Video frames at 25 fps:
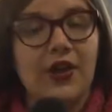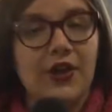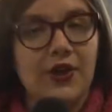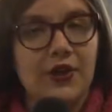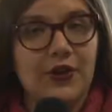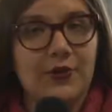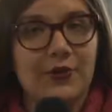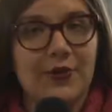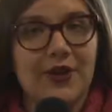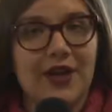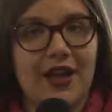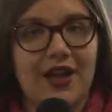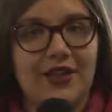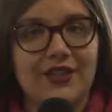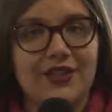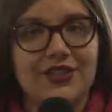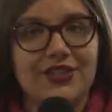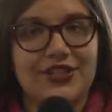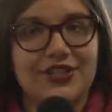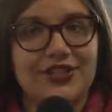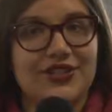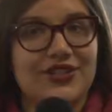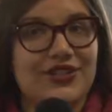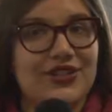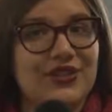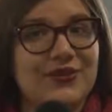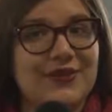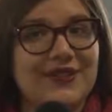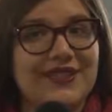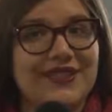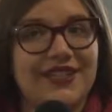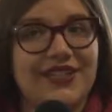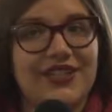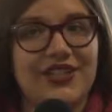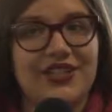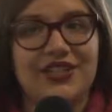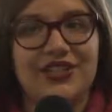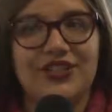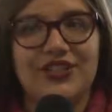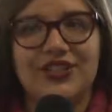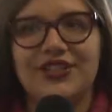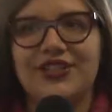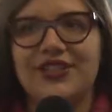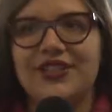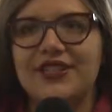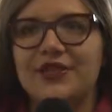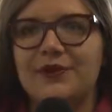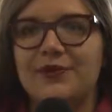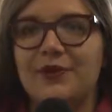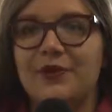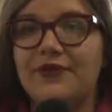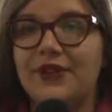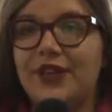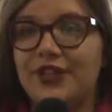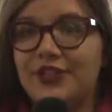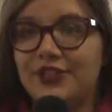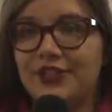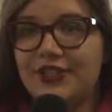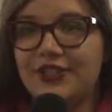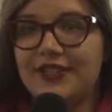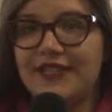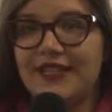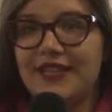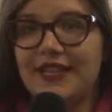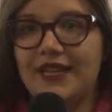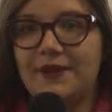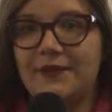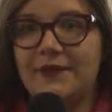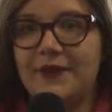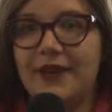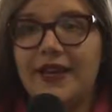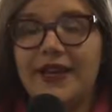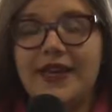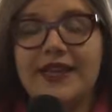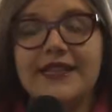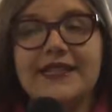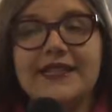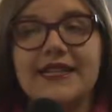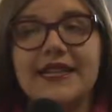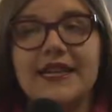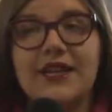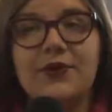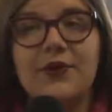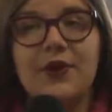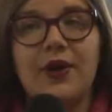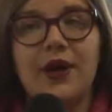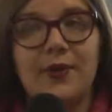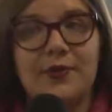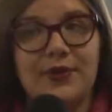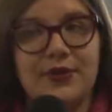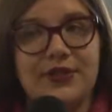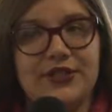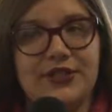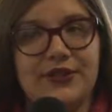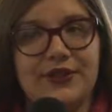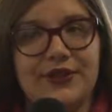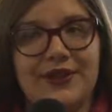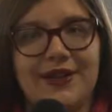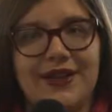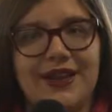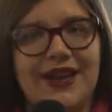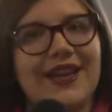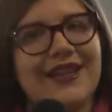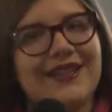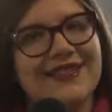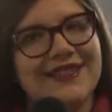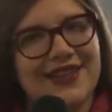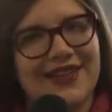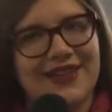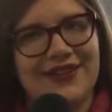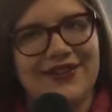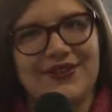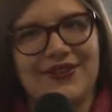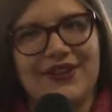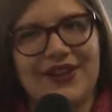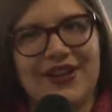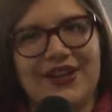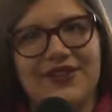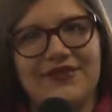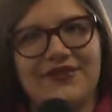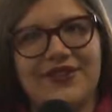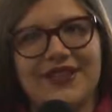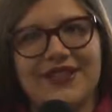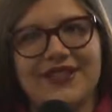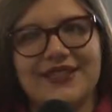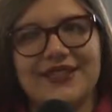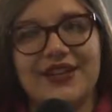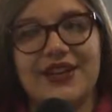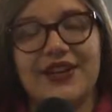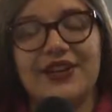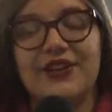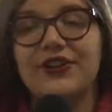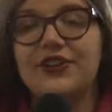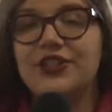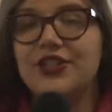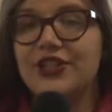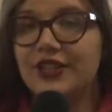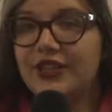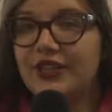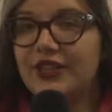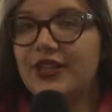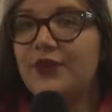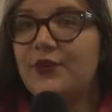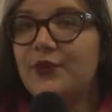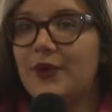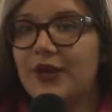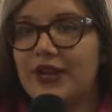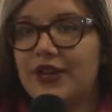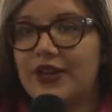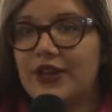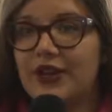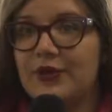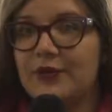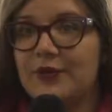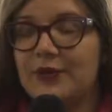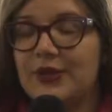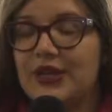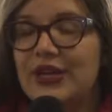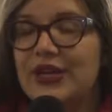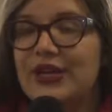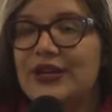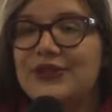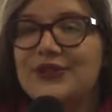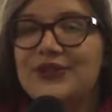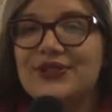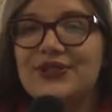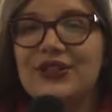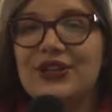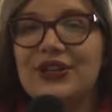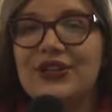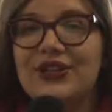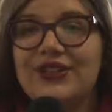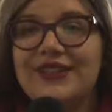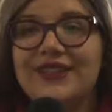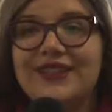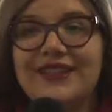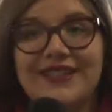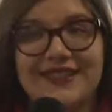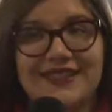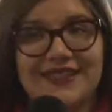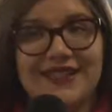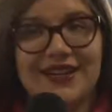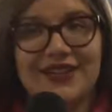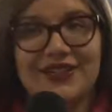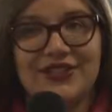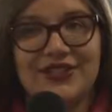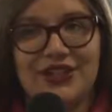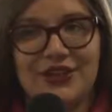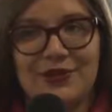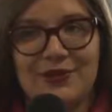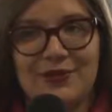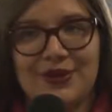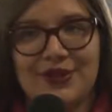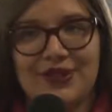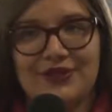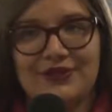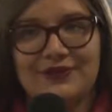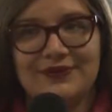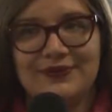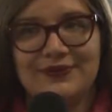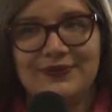Hope College's newest addition to this prevention team is Equal Opportunity and Title IX investigator Gillian Whitcomb, who started this October.